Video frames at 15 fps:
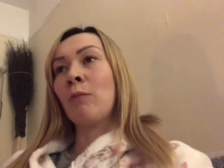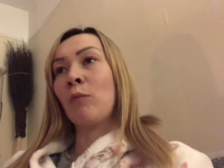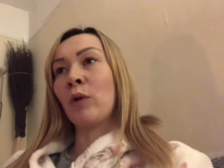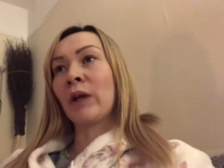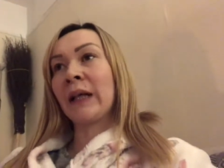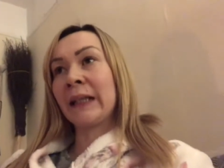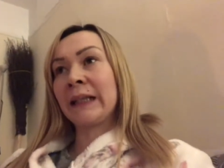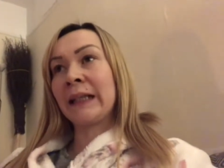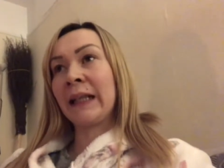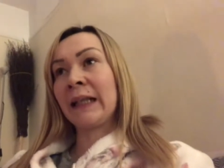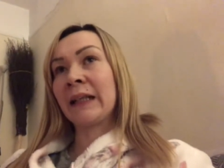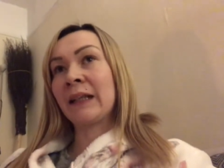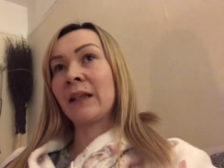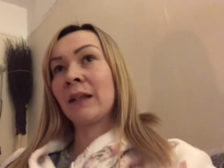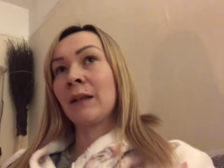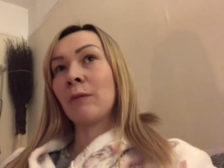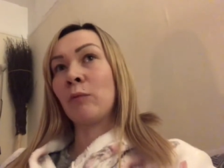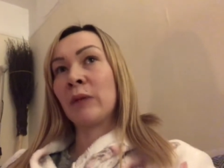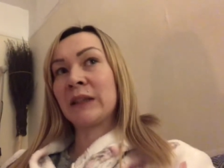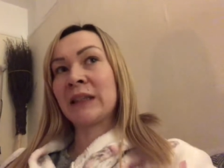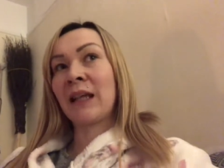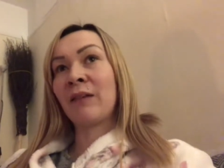What I think
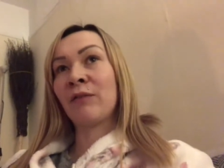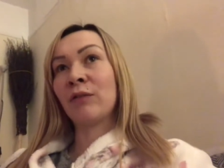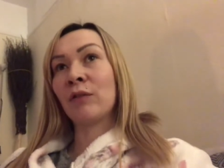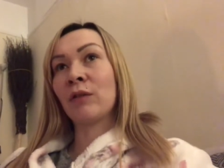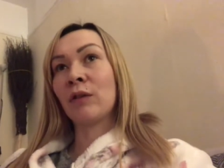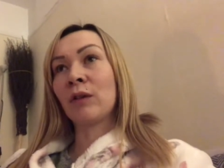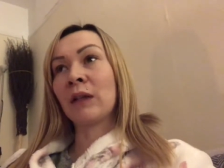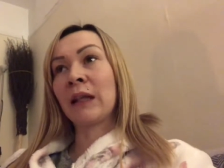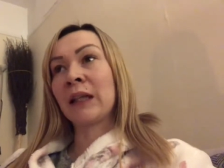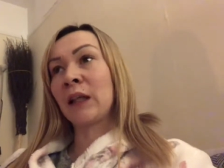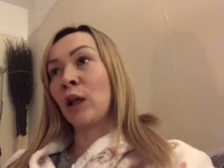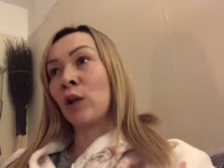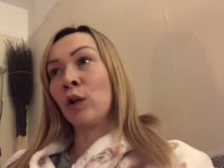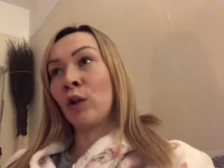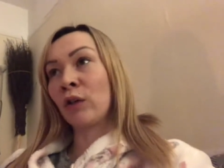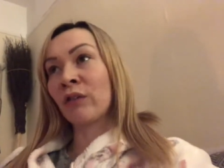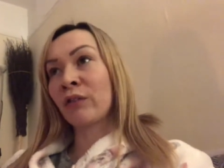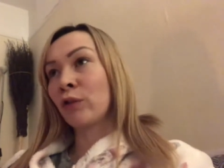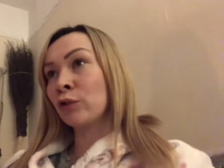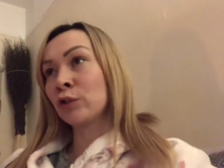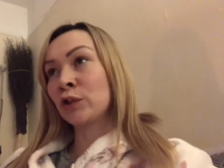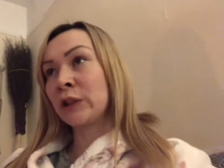with ZAFUL, like a lot
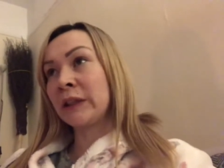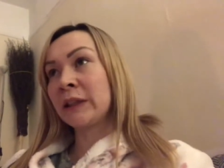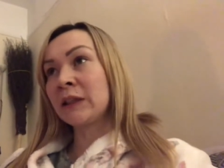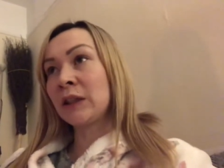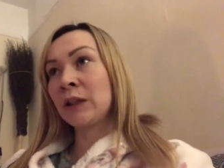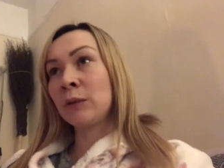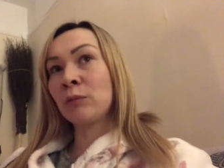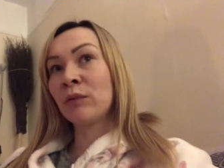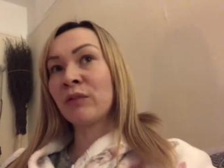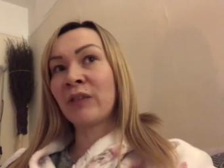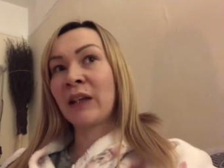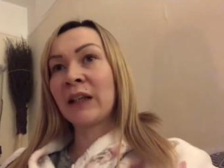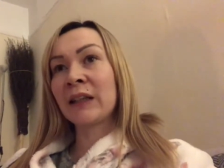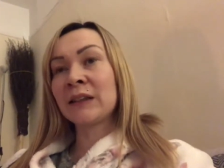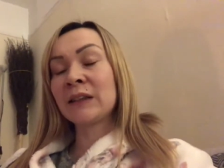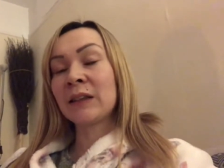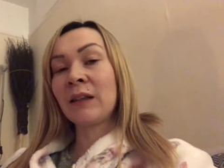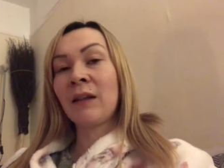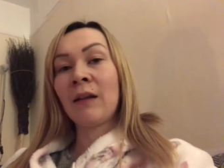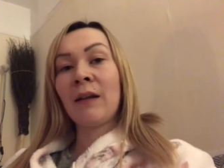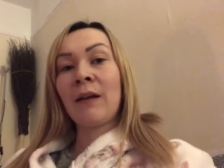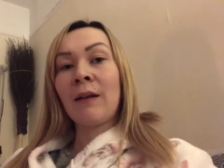of countries you will find,
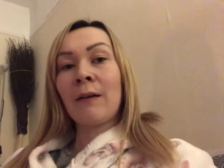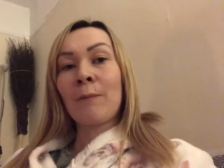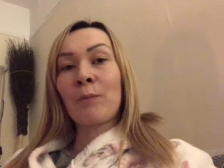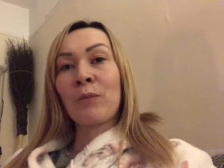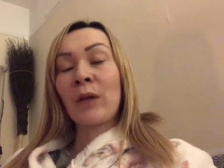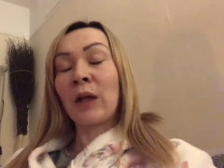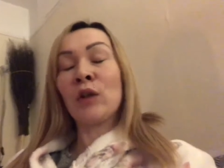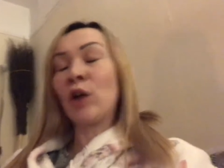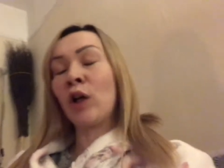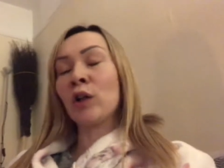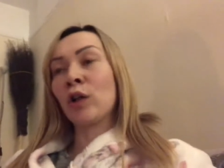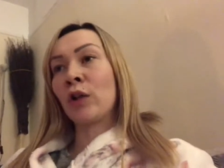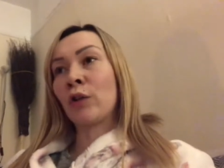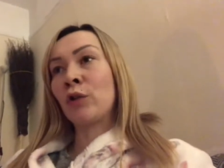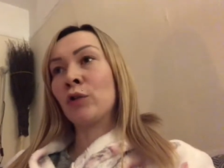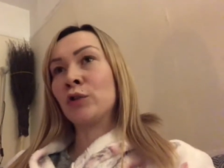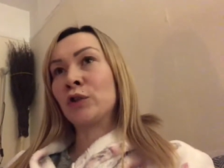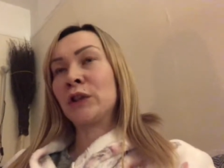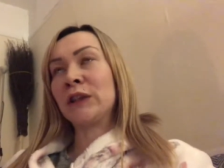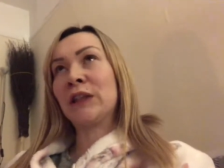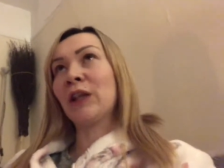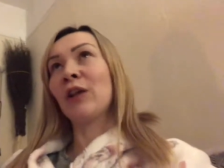not a lot of
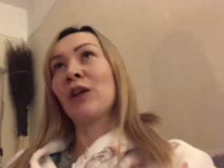countries,